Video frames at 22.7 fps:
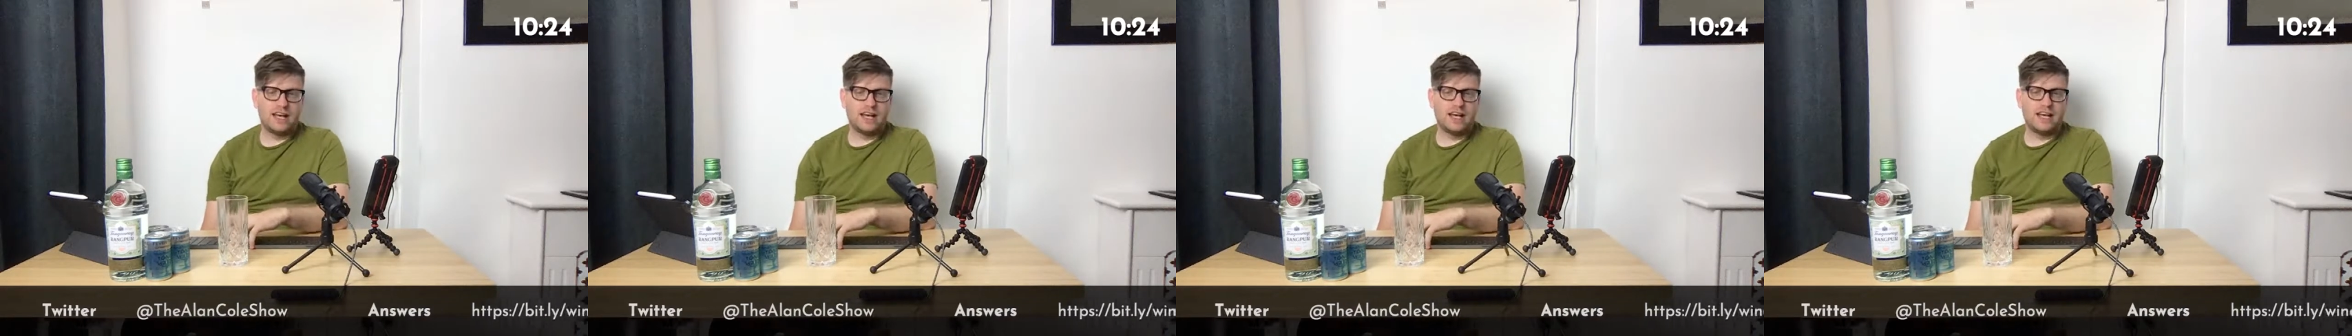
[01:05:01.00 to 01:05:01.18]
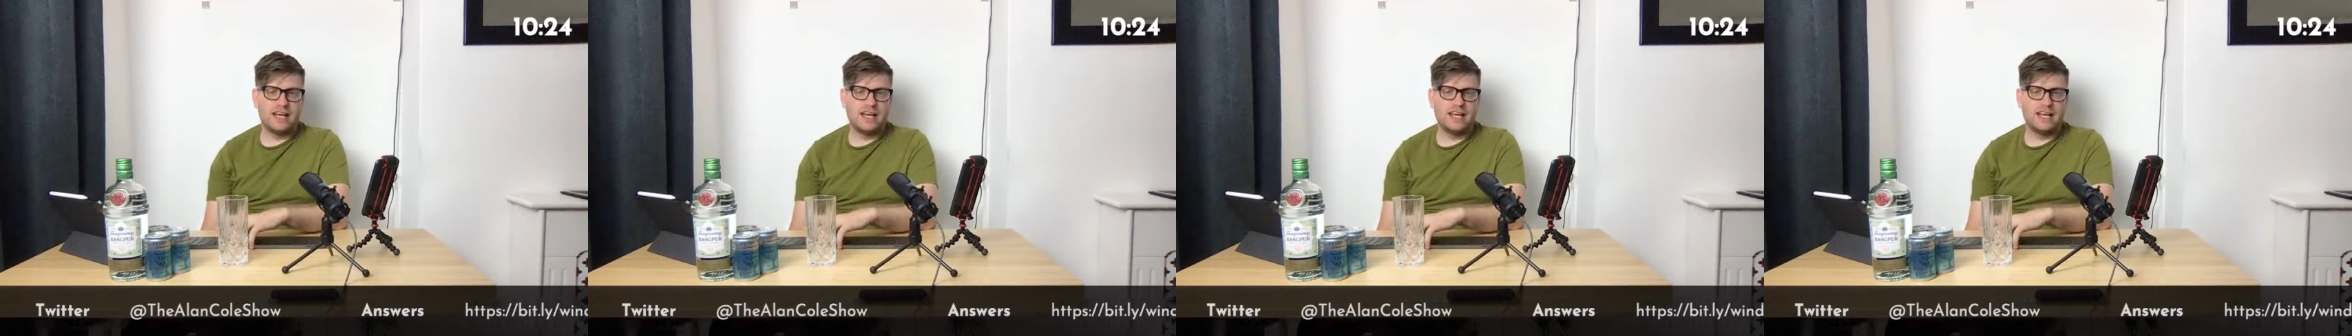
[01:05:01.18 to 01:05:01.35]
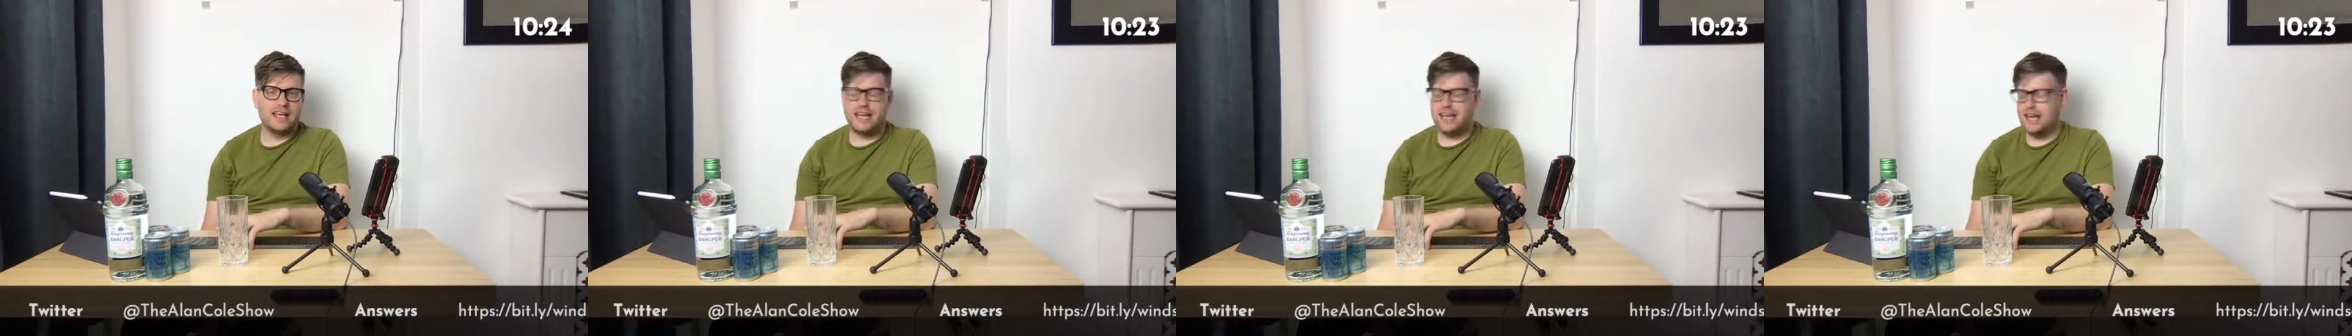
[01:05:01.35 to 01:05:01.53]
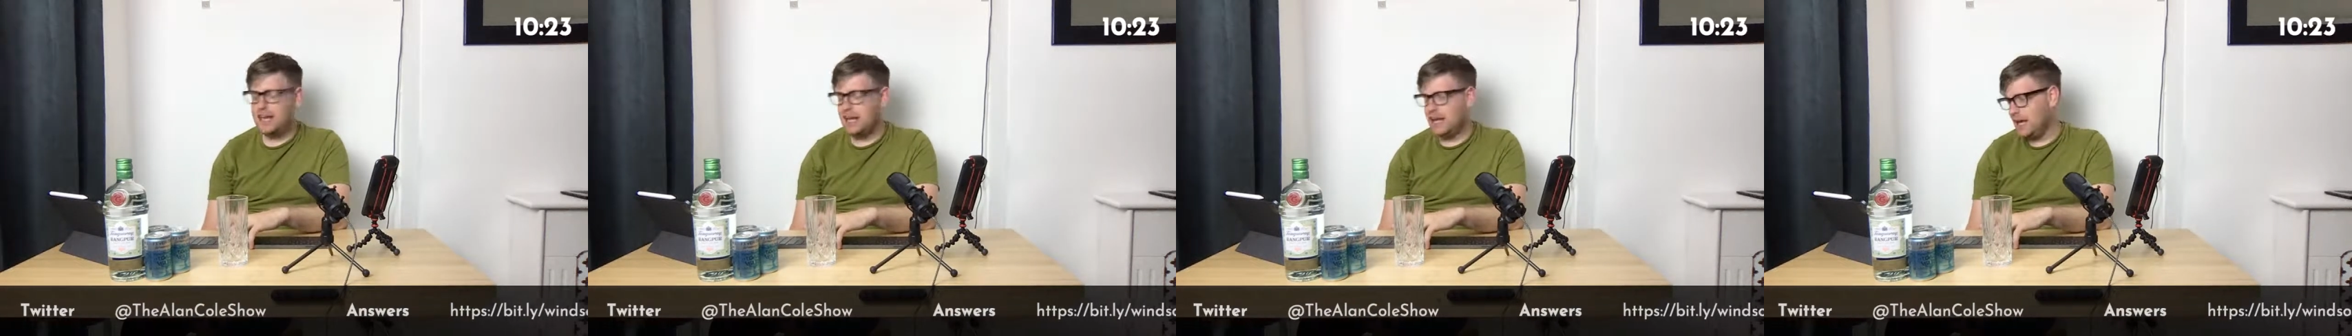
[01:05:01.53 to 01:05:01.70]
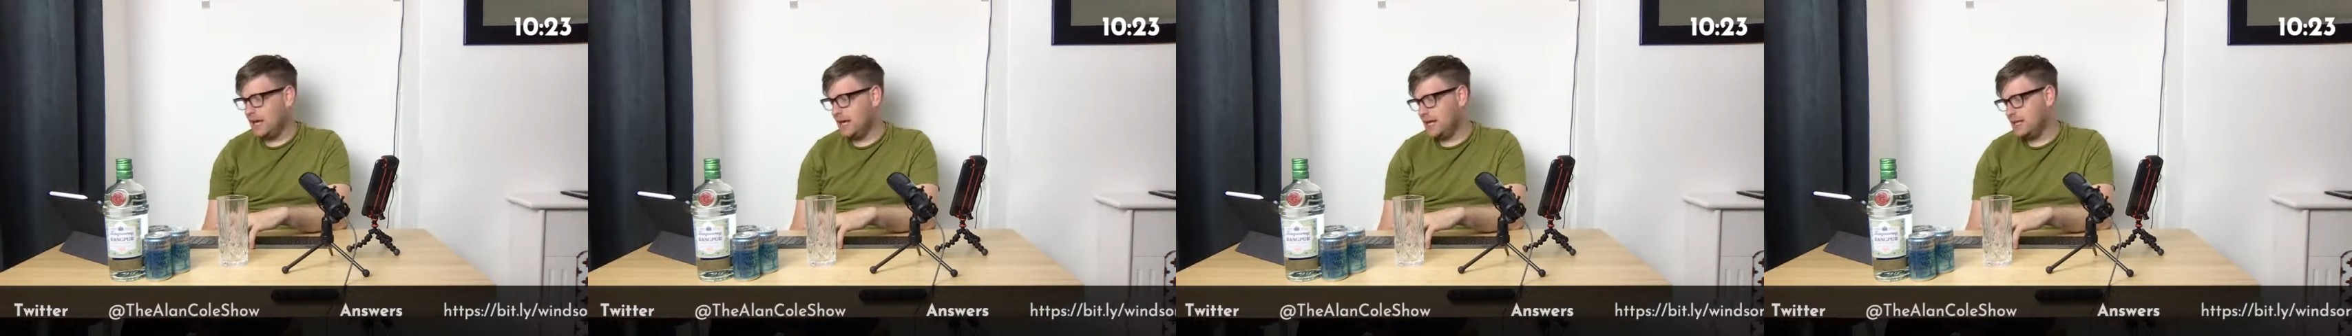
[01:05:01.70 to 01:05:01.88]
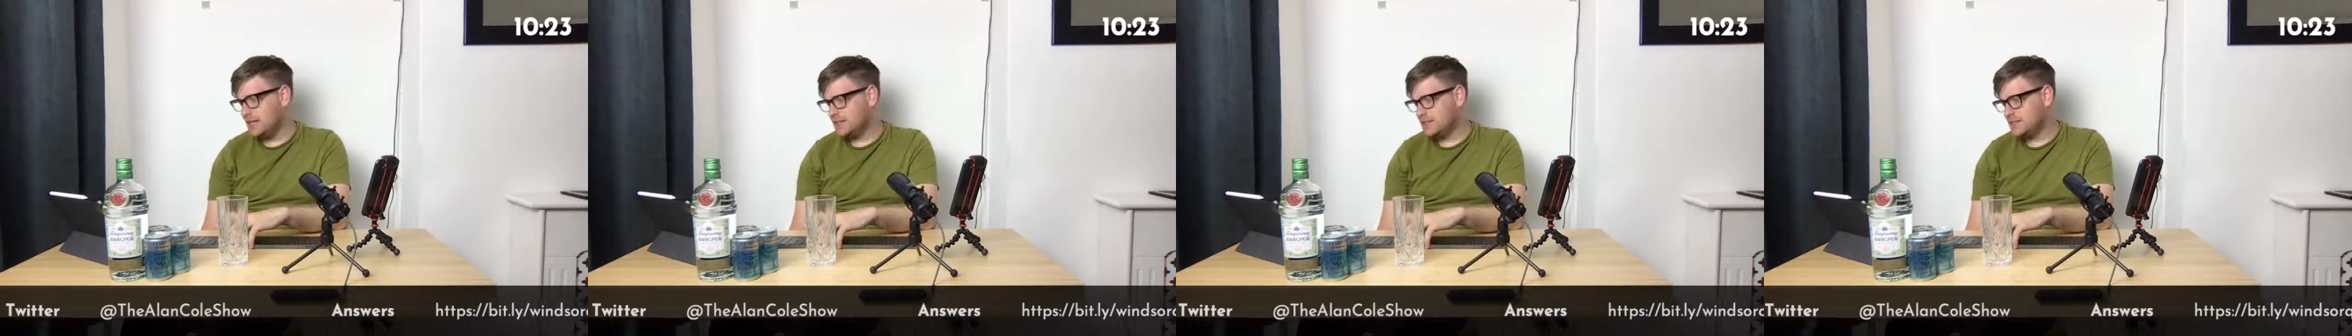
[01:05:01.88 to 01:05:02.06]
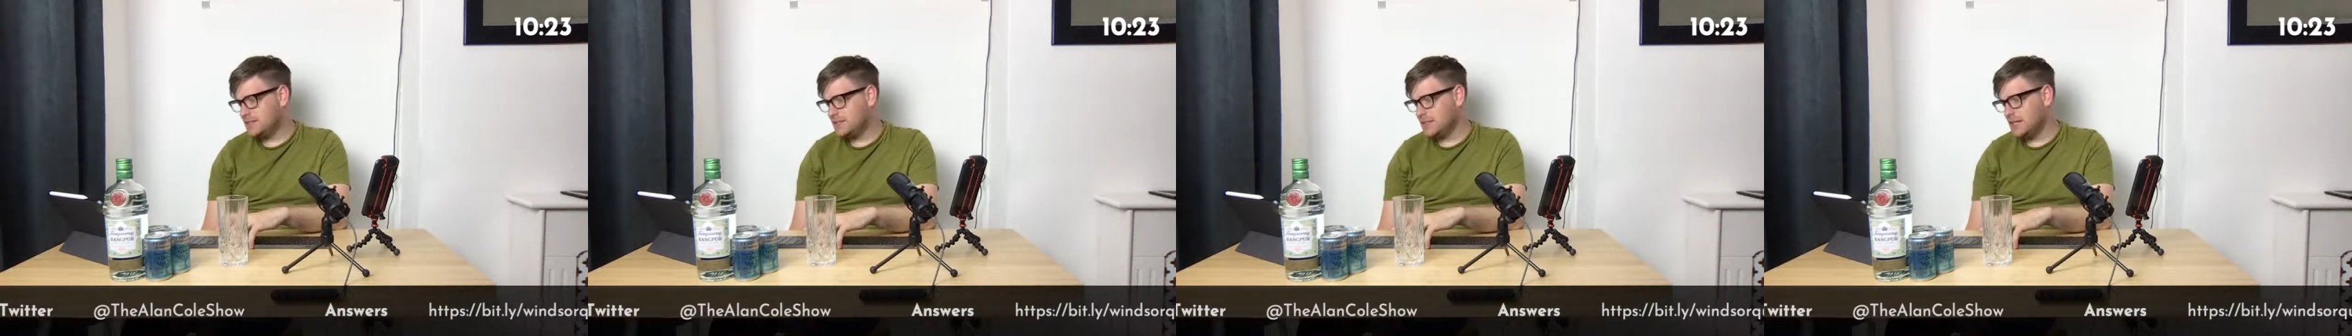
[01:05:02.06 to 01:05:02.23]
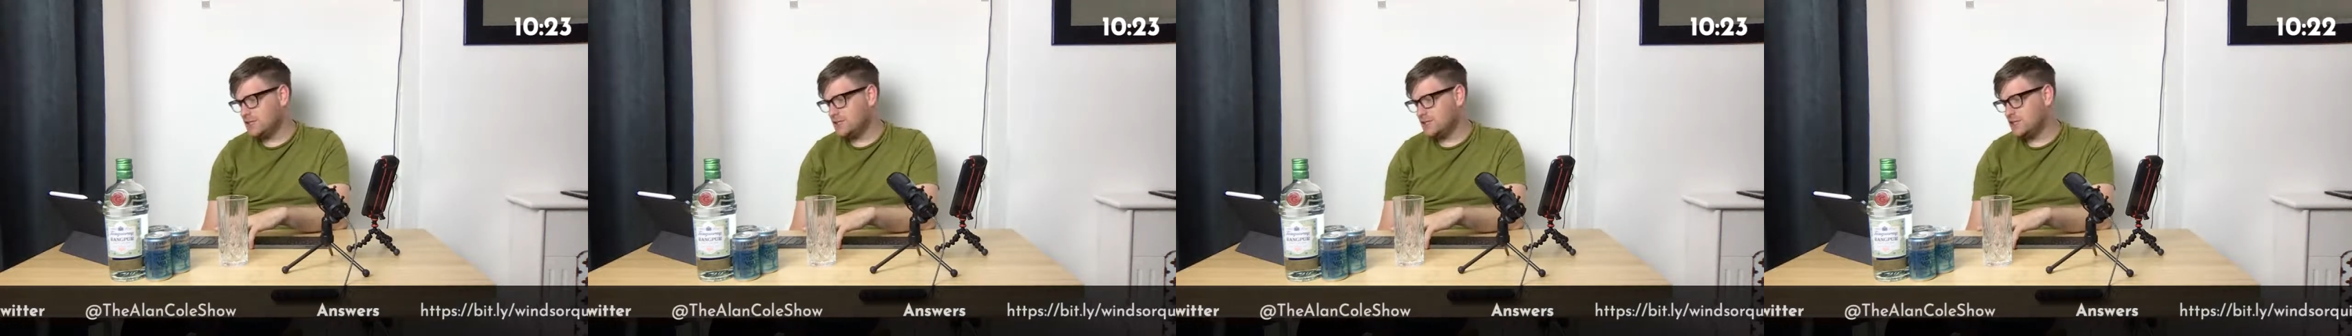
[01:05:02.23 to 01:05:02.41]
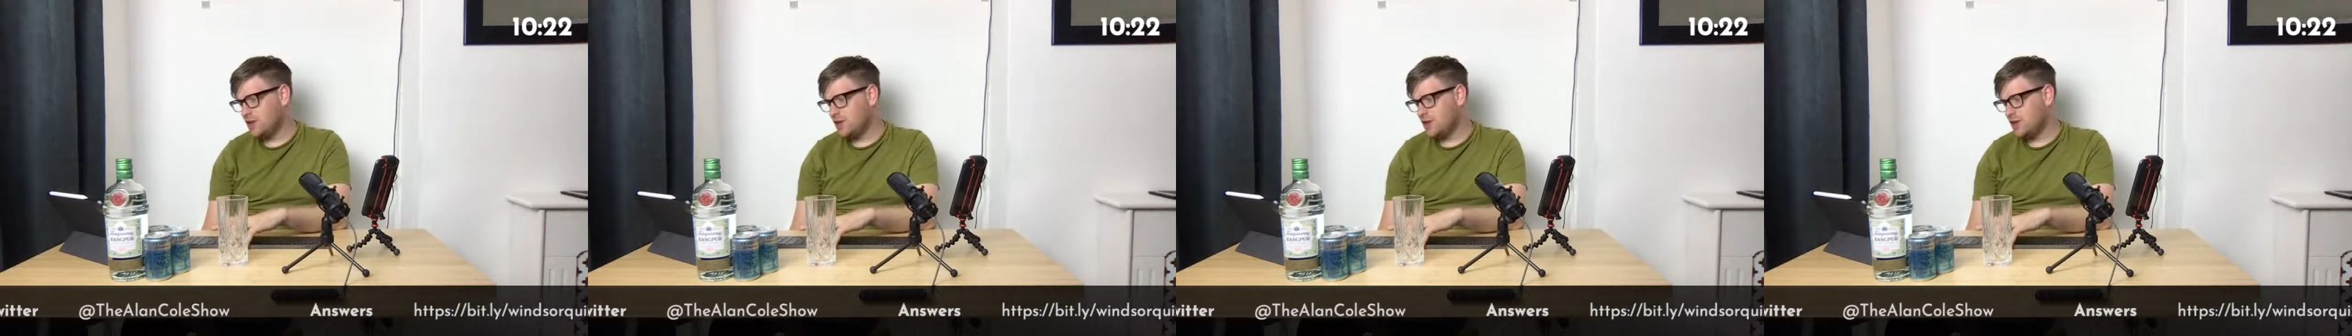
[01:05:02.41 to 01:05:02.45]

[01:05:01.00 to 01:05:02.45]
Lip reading: It's